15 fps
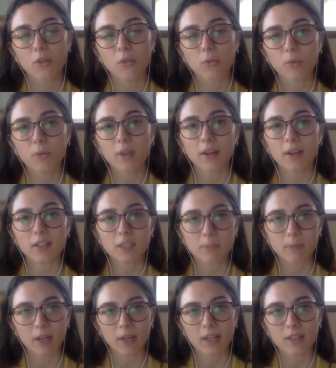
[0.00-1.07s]
through their
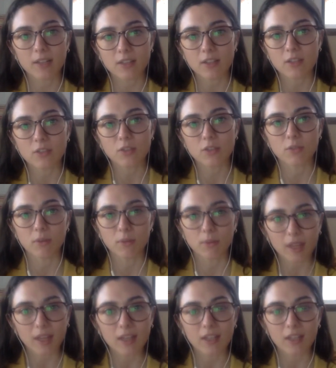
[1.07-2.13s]
experiences, or do a
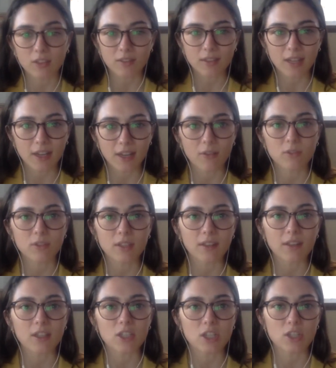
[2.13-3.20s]
really,
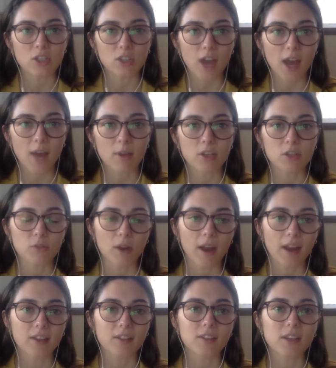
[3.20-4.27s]
diligent job at
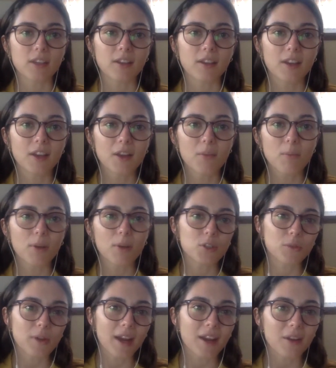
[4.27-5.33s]
trying to
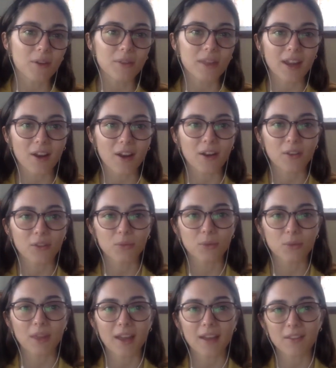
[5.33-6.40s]
portray who they are
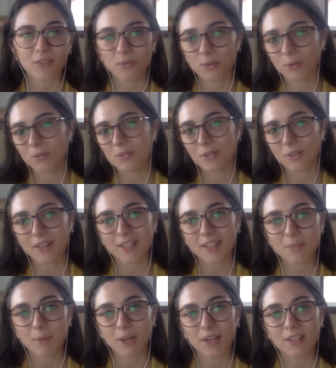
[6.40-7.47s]
through certain
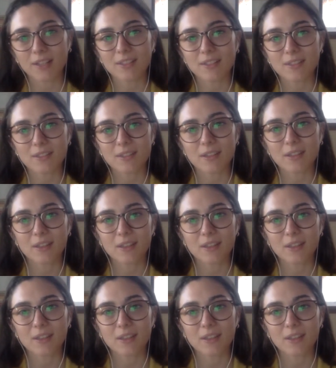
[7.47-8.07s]
experiences?